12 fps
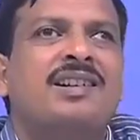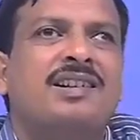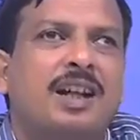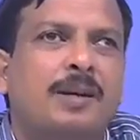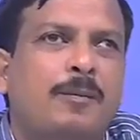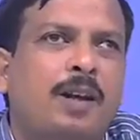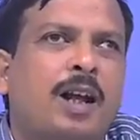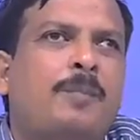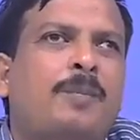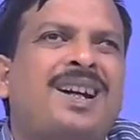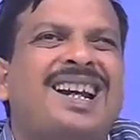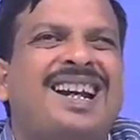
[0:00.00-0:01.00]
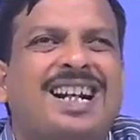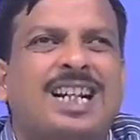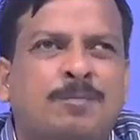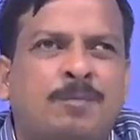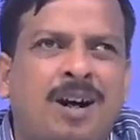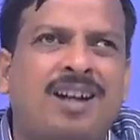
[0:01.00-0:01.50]
developed by an
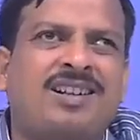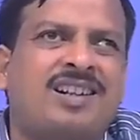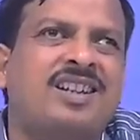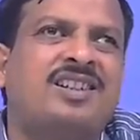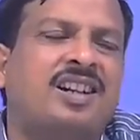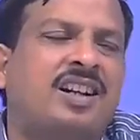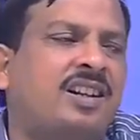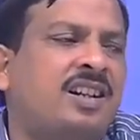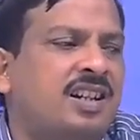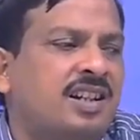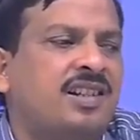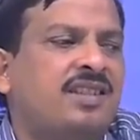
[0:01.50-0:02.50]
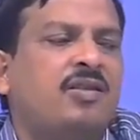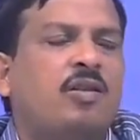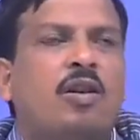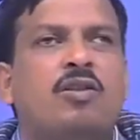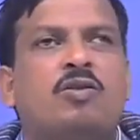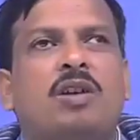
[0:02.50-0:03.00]
expert teacher is
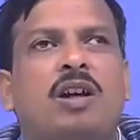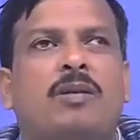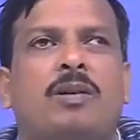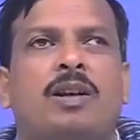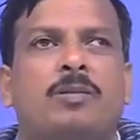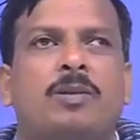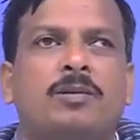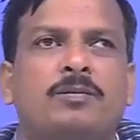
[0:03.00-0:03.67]
also available.